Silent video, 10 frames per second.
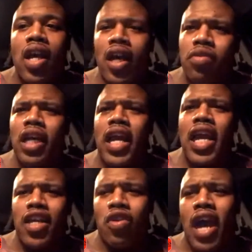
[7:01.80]
And he was like, "Hey,
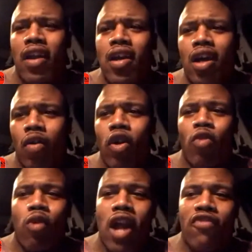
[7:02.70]
you got a real
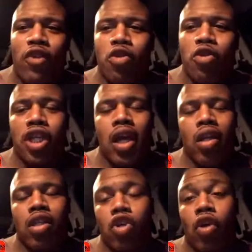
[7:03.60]
bright future, kid."
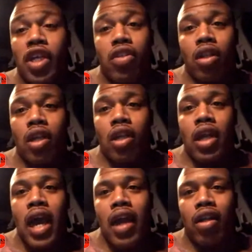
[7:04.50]
And so he
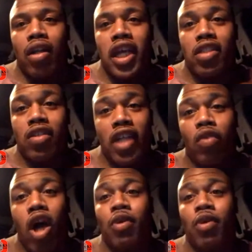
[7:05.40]
got a chance to
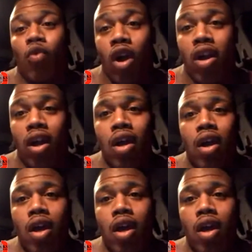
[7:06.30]
actually watch me work.